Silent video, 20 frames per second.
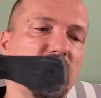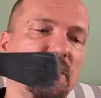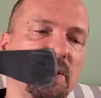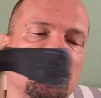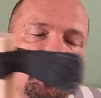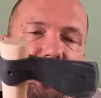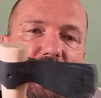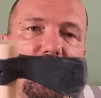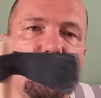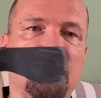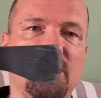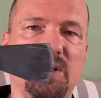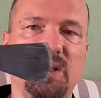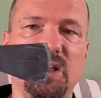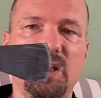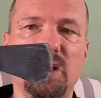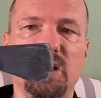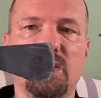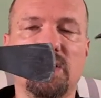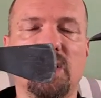I don't have it
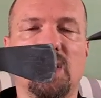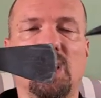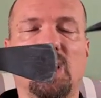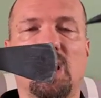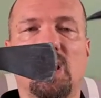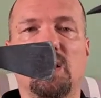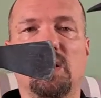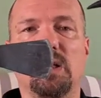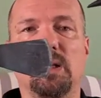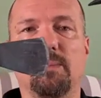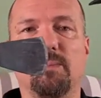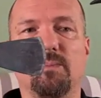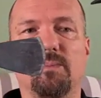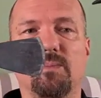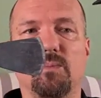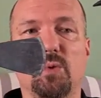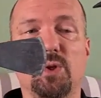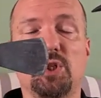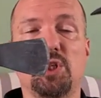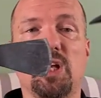here,
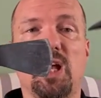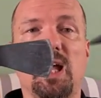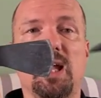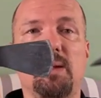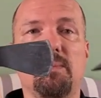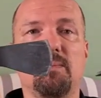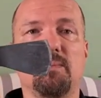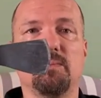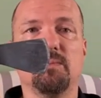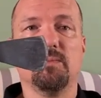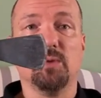um, which I'm,